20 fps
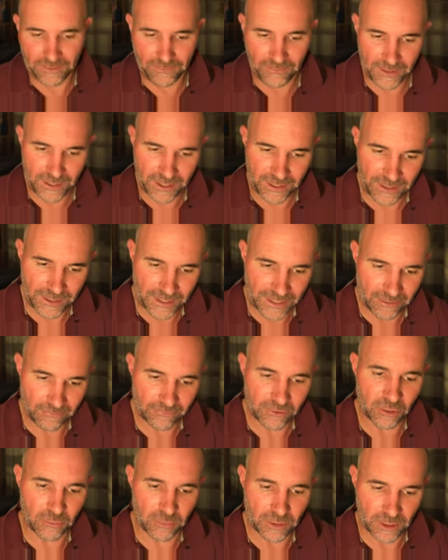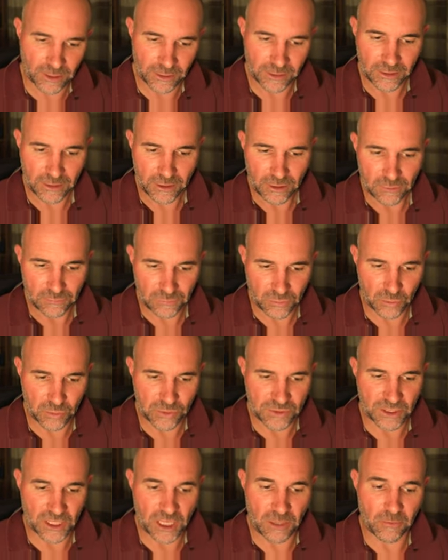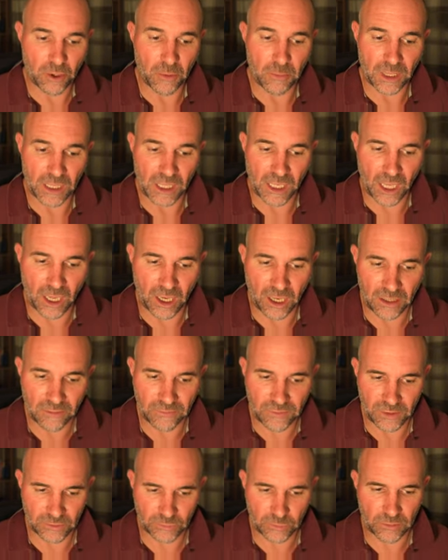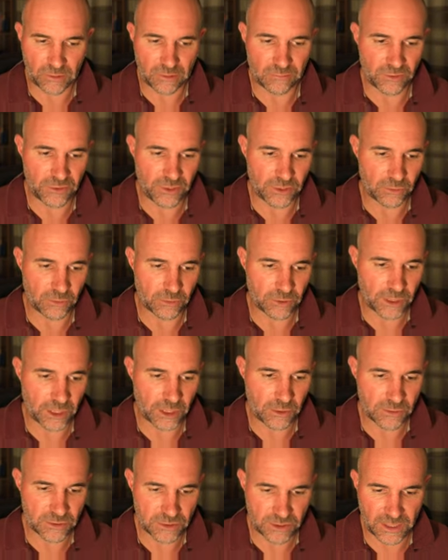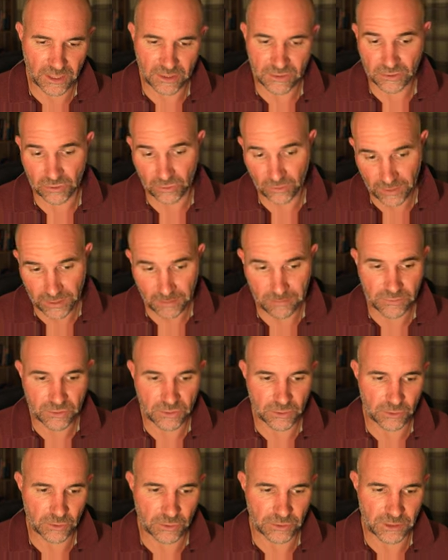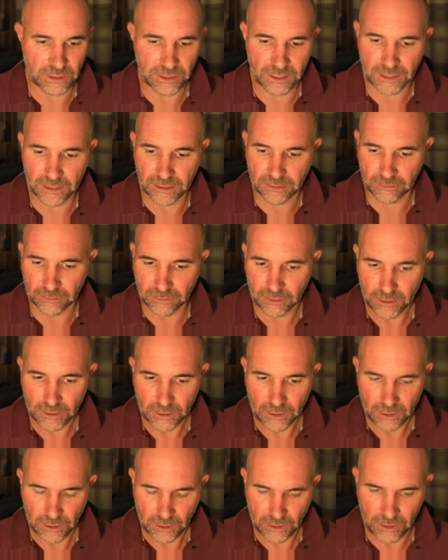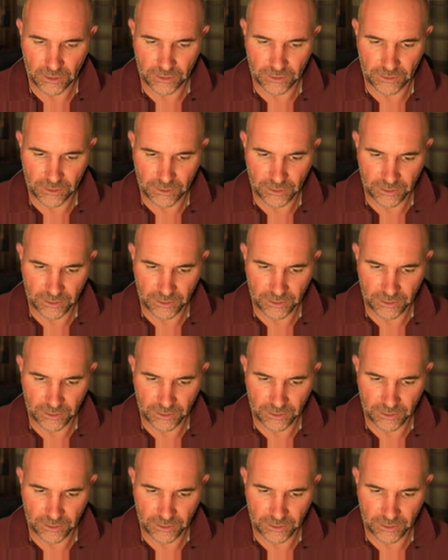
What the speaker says: in there now. I've got my full time, got my live. That's where everything will go. So that's all them sorted out. And